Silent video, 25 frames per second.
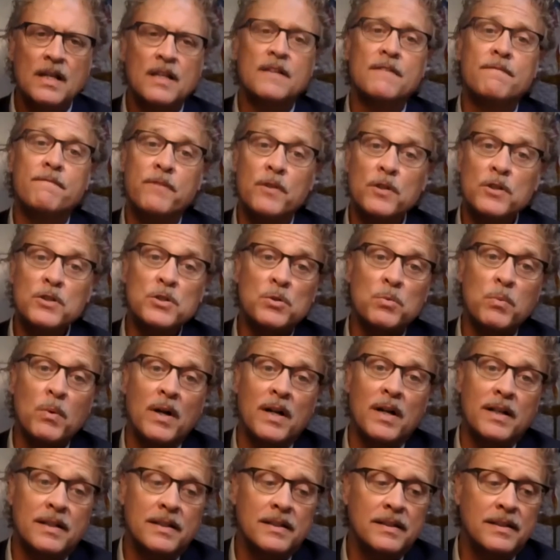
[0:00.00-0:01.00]
The first
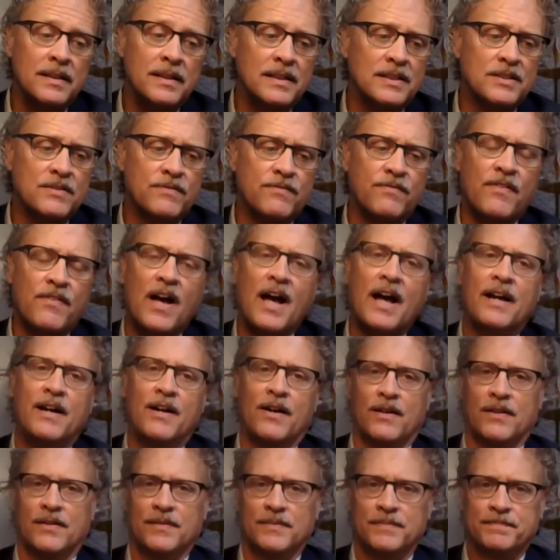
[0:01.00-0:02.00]
one is
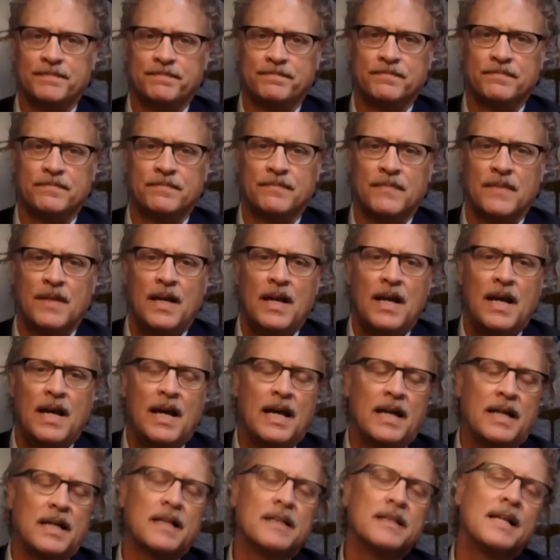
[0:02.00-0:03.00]
fire.
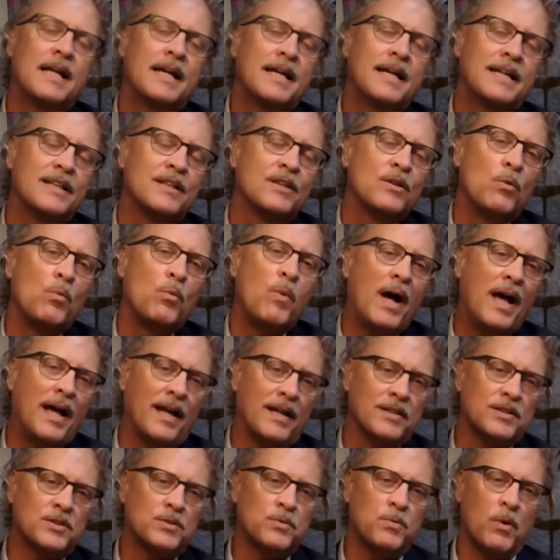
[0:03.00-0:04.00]
And unlike in the
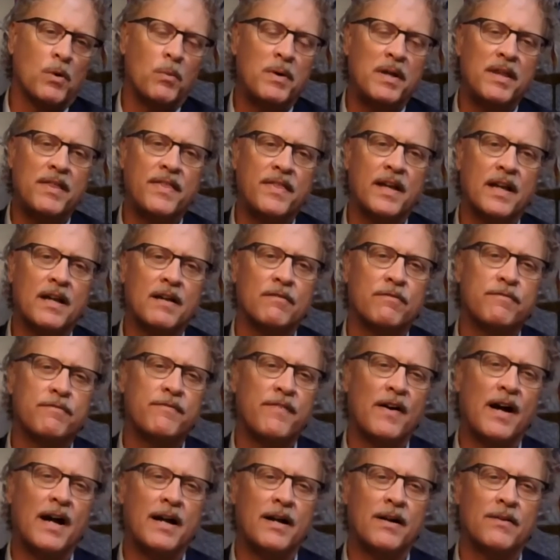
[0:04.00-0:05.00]
West, where we think of
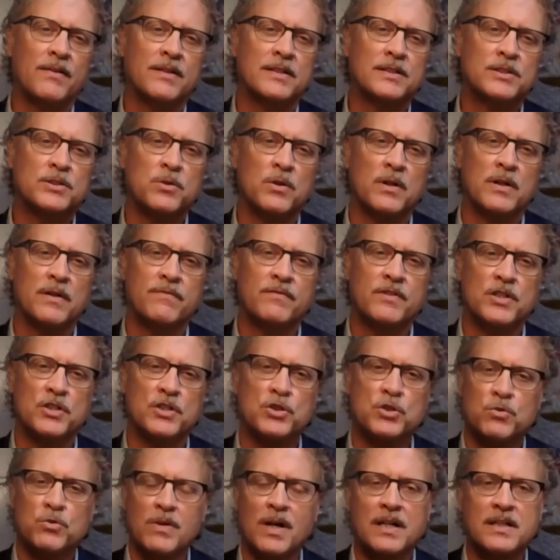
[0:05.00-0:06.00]
fire as sort of
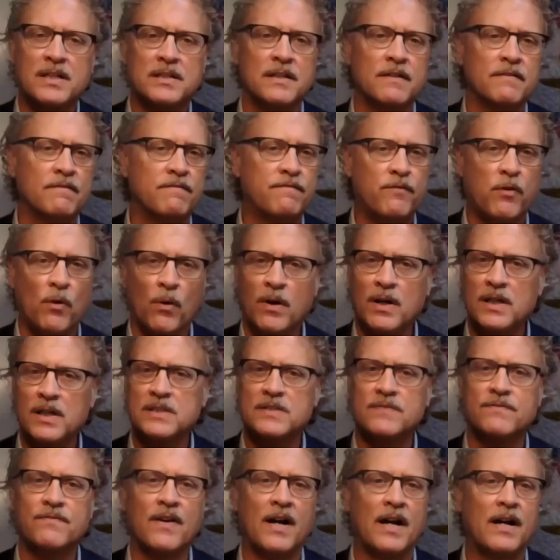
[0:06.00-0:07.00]
destructive,
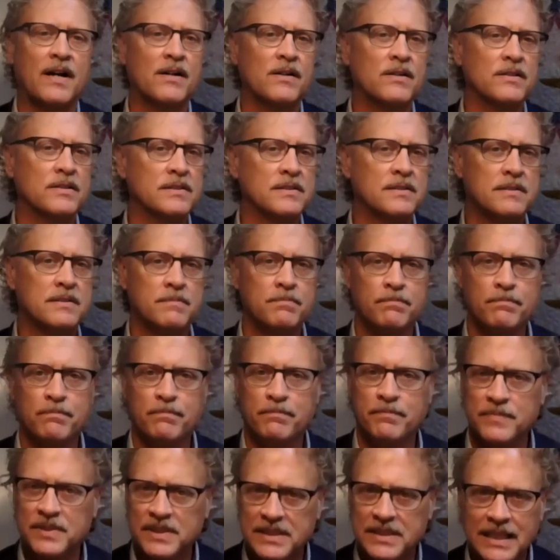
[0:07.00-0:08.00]
forest fires,
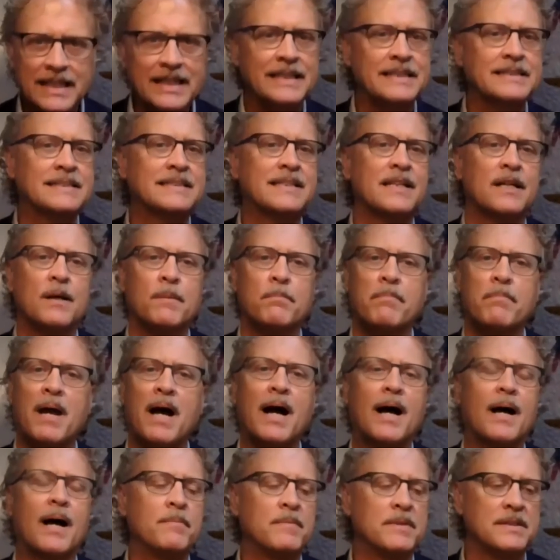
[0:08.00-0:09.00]
cities that are
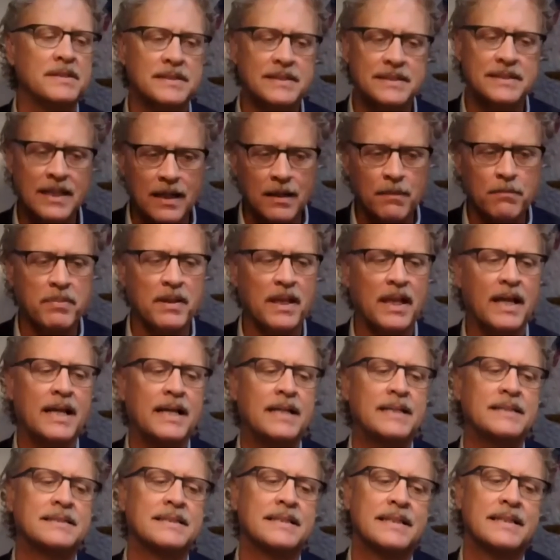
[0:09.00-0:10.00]
bombed and set
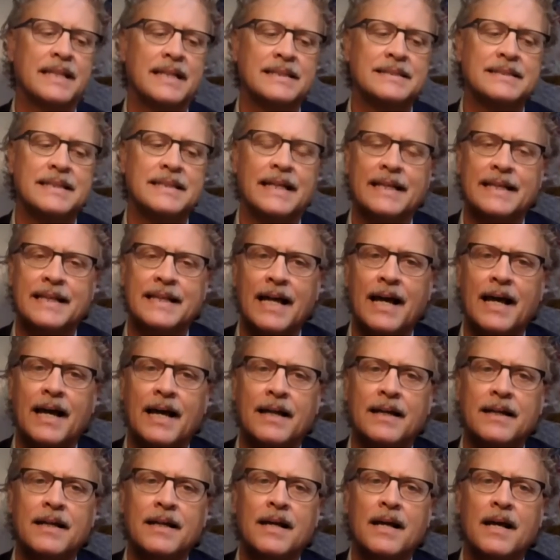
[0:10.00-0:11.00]
ablaze and things like
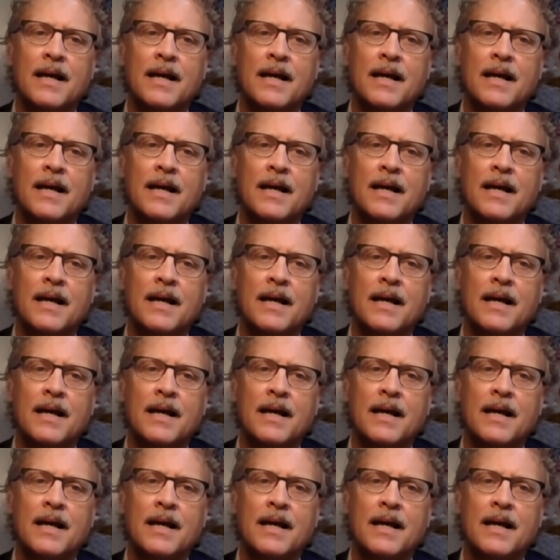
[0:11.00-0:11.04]
that,